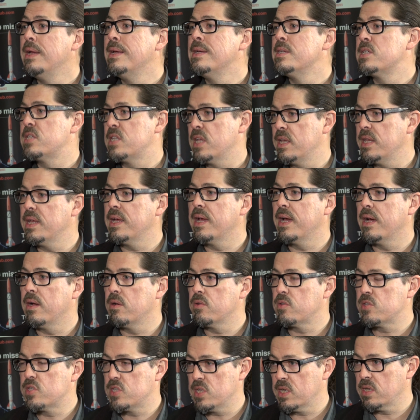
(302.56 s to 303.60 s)
sending
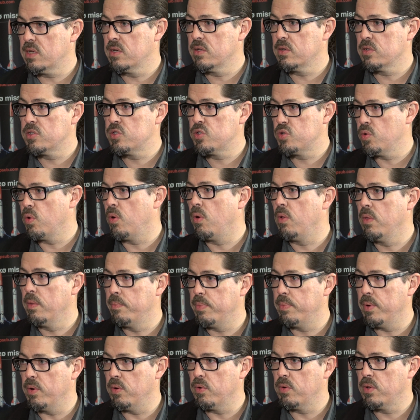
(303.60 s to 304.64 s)
out signals to all the
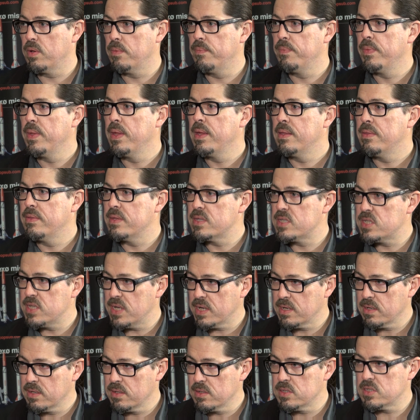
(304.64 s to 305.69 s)
boat. The
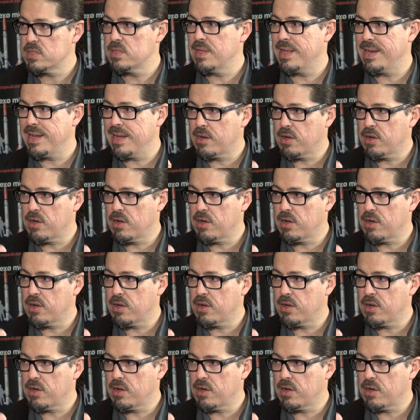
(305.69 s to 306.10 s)
signals that are